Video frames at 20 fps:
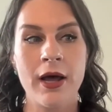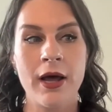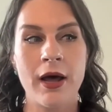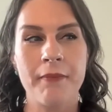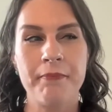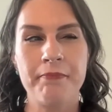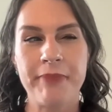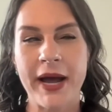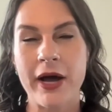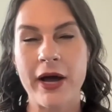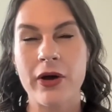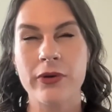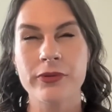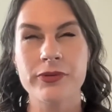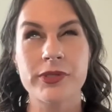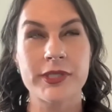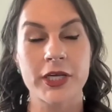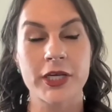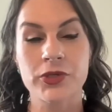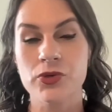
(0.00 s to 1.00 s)

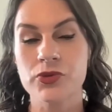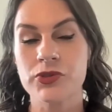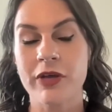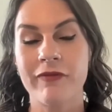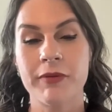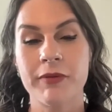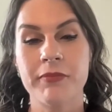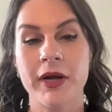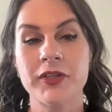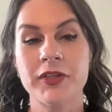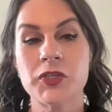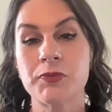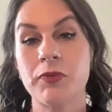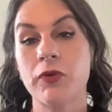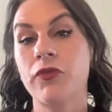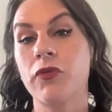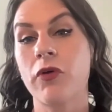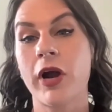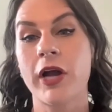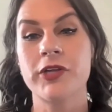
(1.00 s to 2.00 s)
about 6 or 7 months
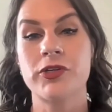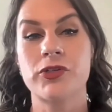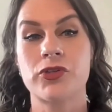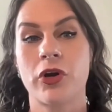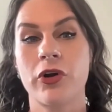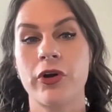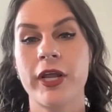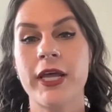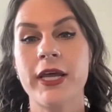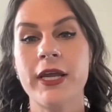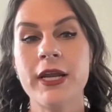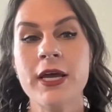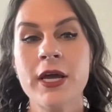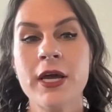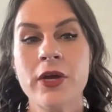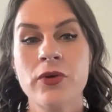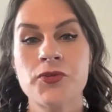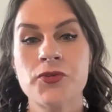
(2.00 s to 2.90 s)
before I started.